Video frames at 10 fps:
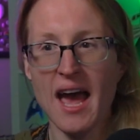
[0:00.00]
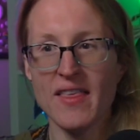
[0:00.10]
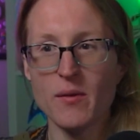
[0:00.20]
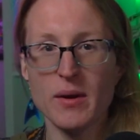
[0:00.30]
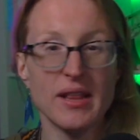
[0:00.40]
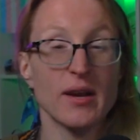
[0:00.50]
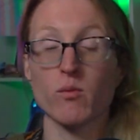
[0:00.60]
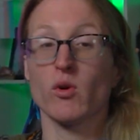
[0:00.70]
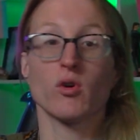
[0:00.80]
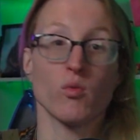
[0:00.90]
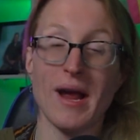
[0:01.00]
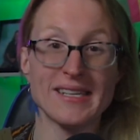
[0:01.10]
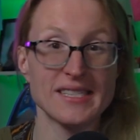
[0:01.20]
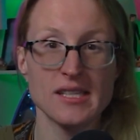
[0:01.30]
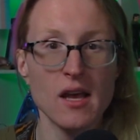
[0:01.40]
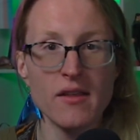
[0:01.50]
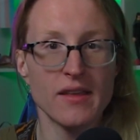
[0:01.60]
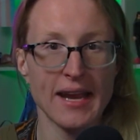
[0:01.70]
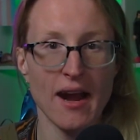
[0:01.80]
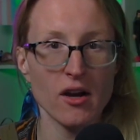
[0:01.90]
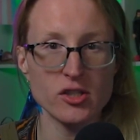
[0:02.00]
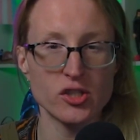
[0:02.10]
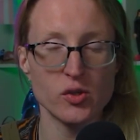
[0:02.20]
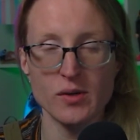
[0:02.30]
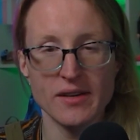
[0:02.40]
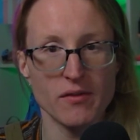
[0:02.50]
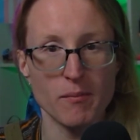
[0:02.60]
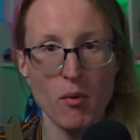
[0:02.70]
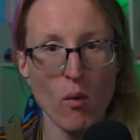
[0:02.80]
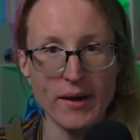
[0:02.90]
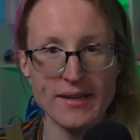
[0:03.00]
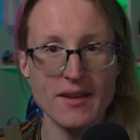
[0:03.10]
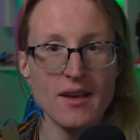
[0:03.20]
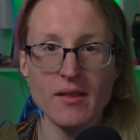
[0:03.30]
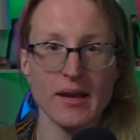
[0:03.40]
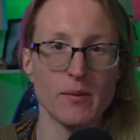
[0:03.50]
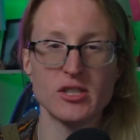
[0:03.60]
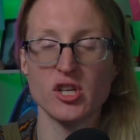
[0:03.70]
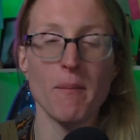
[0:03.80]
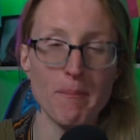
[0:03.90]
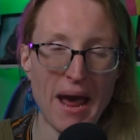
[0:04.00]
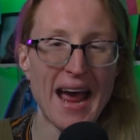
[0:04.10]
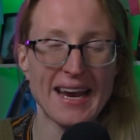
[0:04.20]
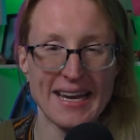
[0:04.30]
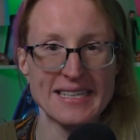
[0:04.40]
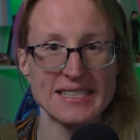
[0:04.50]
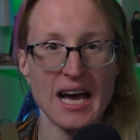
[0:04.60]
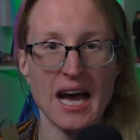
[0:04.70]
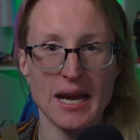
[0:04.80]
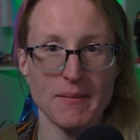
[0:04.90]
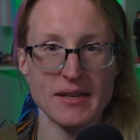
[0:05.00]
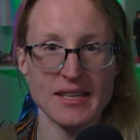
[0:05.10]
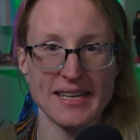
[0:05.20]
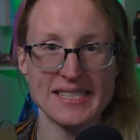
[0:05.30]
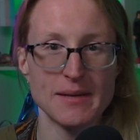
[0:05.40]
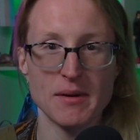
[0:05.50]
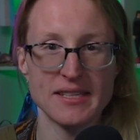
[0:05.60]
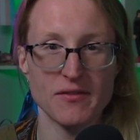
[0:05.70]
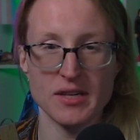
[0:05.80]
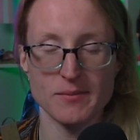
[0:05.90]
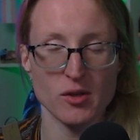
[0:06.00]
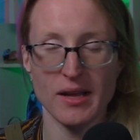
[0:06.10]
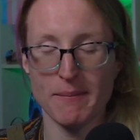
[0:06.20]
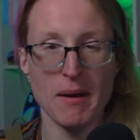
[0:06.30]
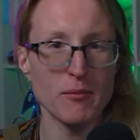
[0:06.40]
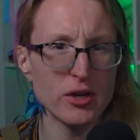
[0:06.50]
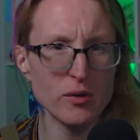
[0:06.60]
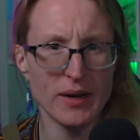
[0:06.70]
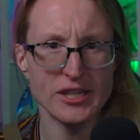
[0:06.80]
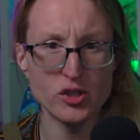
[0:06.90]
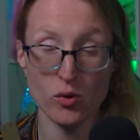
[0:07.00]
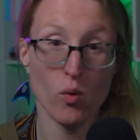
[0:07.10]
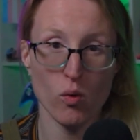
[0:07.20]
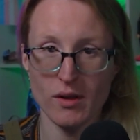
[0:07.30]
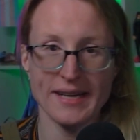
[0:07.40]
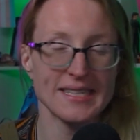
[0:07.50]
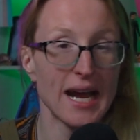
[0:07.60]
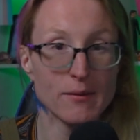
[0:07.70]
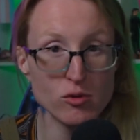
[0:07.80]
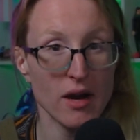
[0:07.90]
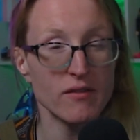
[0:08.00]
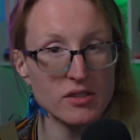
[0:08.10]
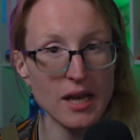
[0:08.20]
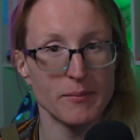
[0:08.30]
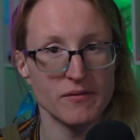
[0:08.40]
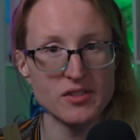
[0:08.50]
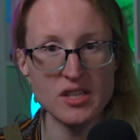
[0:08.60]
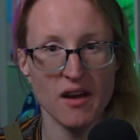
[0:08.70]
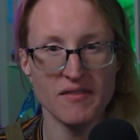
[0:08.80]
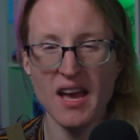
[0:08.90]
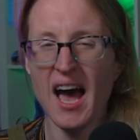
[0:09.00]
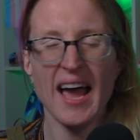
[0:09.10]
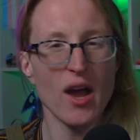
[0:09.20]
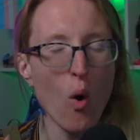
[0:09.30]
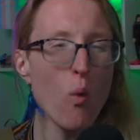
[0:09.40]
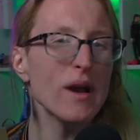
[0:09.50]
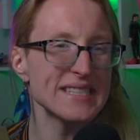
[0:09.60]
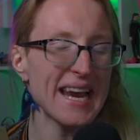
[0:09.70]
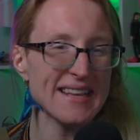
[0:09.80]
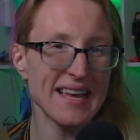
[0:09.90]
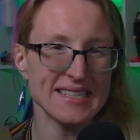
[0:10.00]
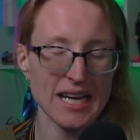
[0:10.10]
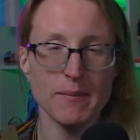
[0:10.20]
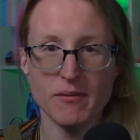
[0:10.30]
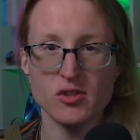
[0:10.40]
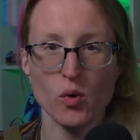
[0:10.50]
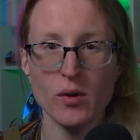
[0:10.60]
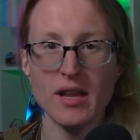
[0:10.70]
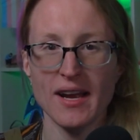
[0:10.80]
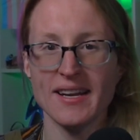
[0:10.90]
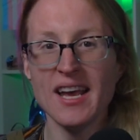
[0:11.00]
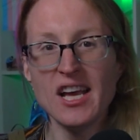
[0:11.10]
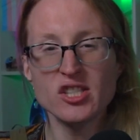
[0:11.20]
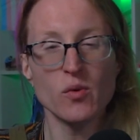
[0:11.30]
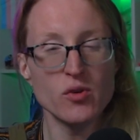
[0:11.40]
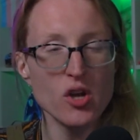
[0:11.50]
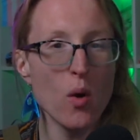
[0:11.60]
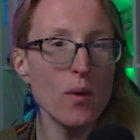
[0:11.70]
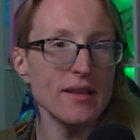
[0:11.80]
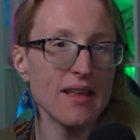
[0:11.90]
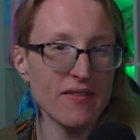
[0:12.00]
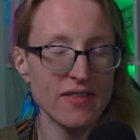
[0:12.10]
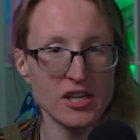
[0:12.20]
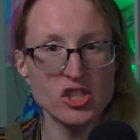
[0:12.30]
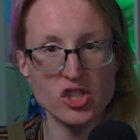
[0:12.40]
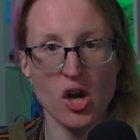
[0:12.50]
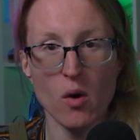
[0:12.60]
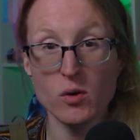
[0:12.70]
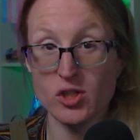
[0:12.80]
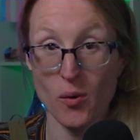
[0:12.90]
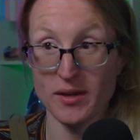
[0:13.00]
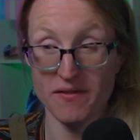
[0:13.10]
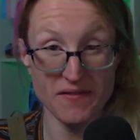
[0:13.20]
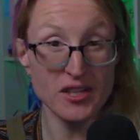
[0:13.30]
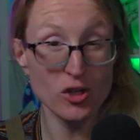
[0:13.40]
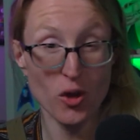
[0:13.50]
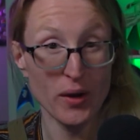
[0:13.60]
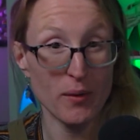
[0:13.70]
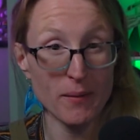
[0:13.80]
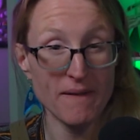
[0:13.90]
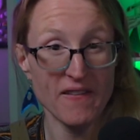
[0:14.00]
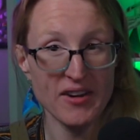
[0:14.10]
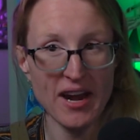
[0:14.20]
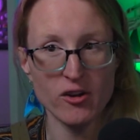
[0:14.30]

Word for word: and then we like regress the character to a different point. Like we jump back in time and like see him at a different time. So like memory erasure or like time travel type of stuff. I always hate that type of storyline. So knowing that this show is going to feature Loki, one of my favorite